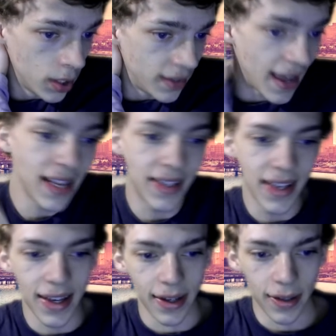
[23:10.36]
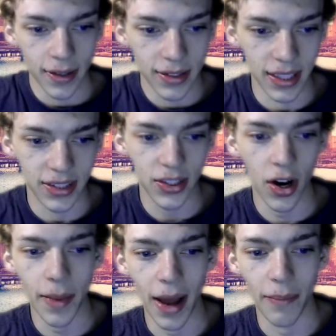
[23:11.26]
Danny D said,
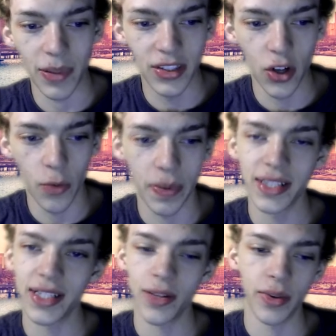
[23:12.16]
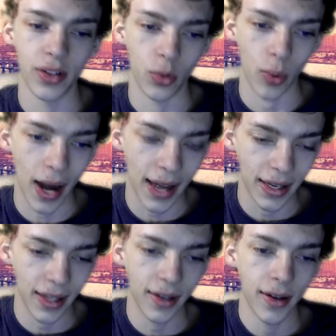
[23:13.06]
sorry, man. I've been so busy with the
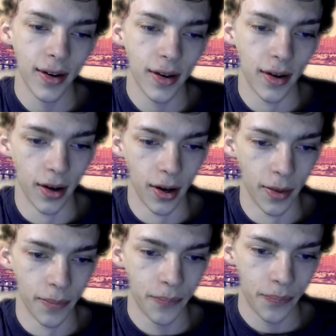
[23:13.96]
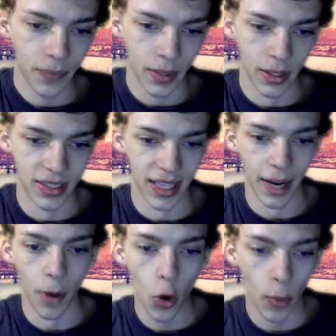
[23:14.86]
grinding. He said, I
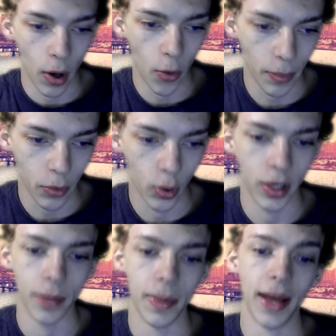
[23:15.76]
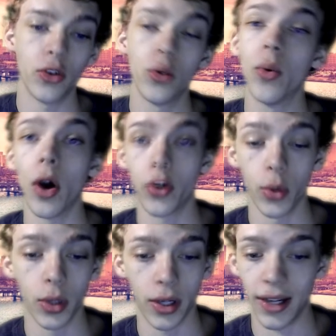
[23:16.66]
hope I'm doing good, man. You are
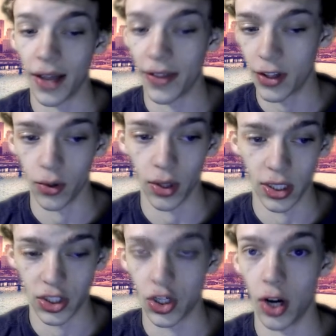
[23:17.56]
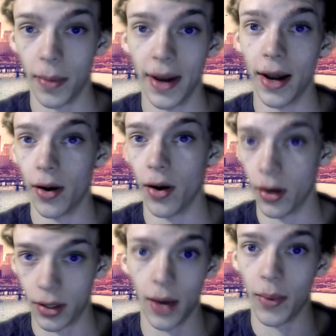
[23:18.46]
doing good, and I think you're looking strong, man. I
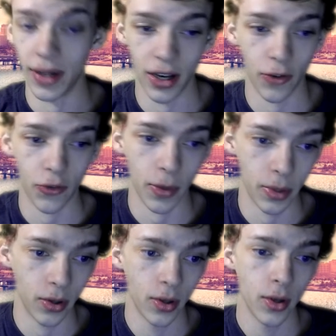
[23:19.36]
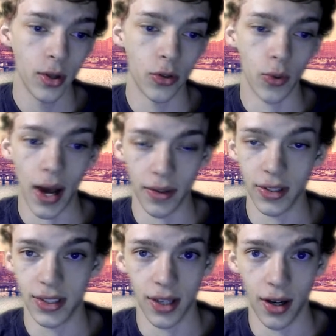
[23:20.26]
can't wait to hear from you throughout
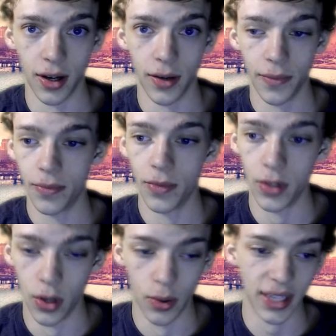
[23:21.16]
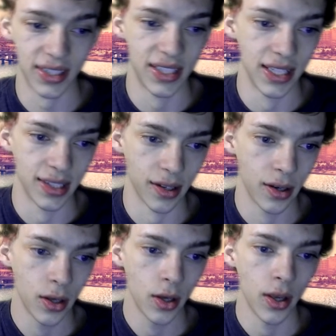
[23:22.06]
this, next season.
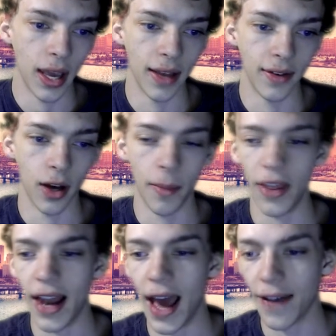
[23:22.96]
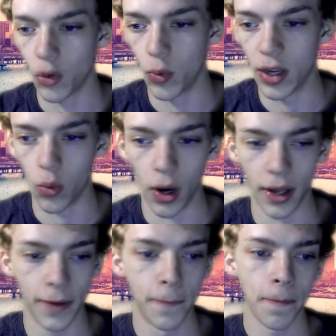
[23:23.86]
And then after week 1,